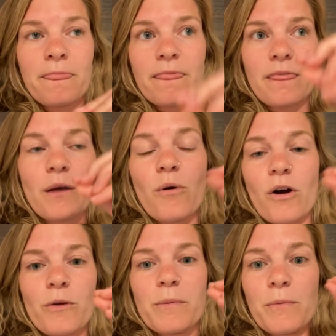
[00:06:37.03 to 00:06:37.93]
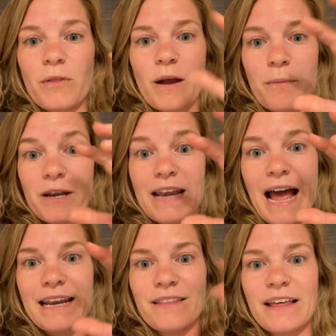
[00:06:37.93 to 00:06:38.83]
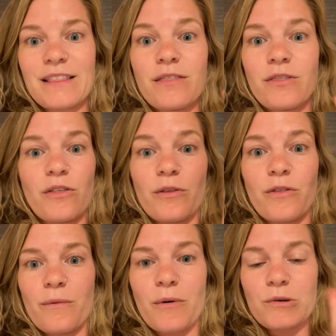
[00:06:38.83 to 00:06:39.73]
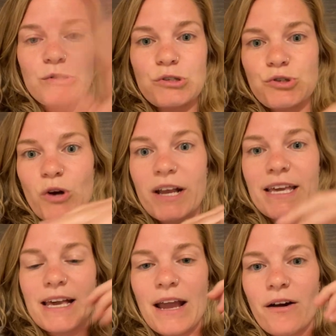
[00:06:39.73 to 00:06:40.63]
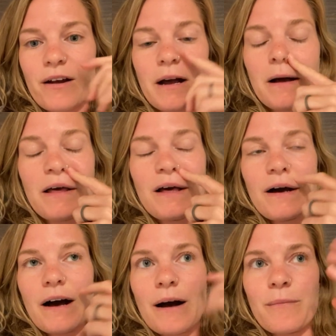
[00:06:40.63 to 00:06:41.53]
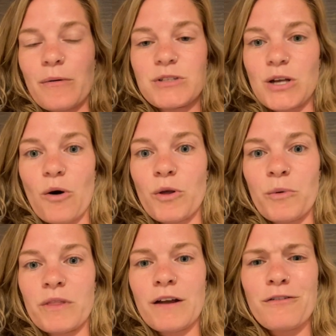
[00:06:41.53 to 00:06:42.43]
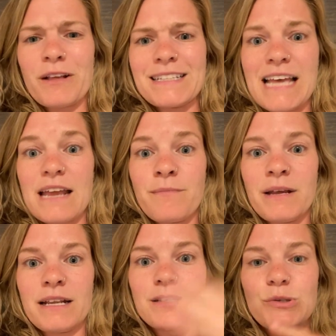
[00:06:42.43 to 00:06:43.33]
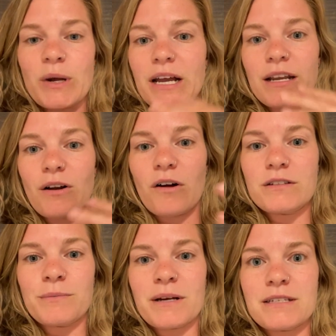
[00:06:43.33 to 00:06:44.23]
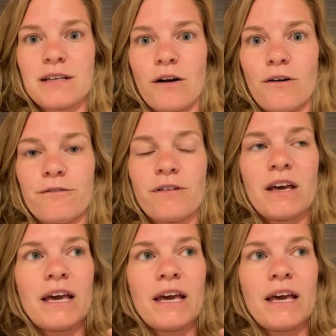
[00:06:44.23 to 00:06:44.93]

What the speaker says: There were other people there, but not in like the most striking area. I was the only one there for like 10 minutes, so I got it all to myself.